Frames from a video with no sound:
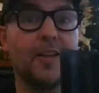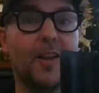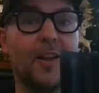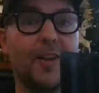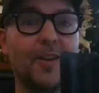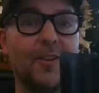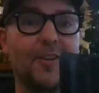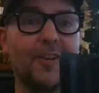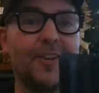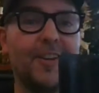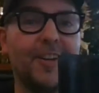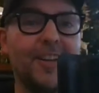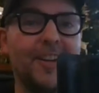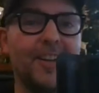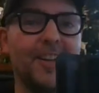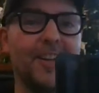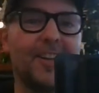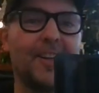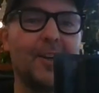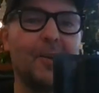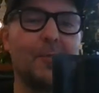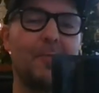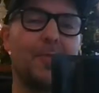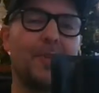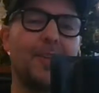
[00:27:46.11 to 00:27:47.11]
I'll look at it in a
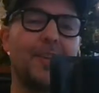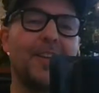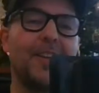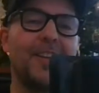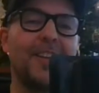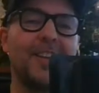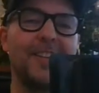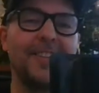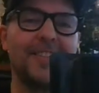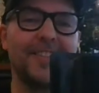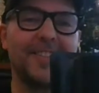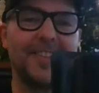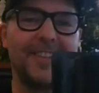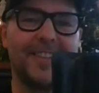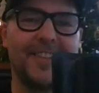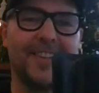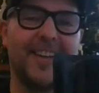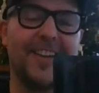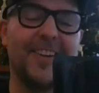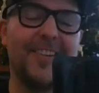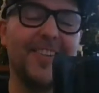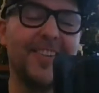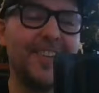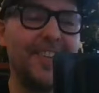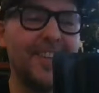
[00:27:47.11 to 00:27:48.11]
couple of years.
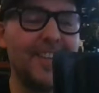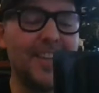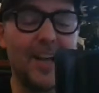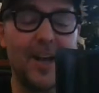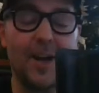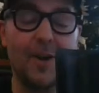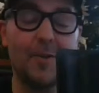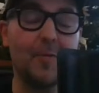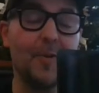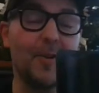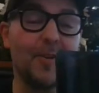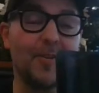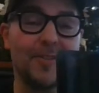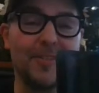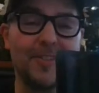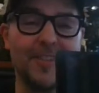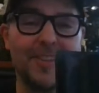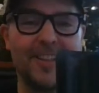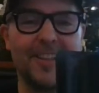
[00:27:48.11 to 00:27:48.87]
No, I won't.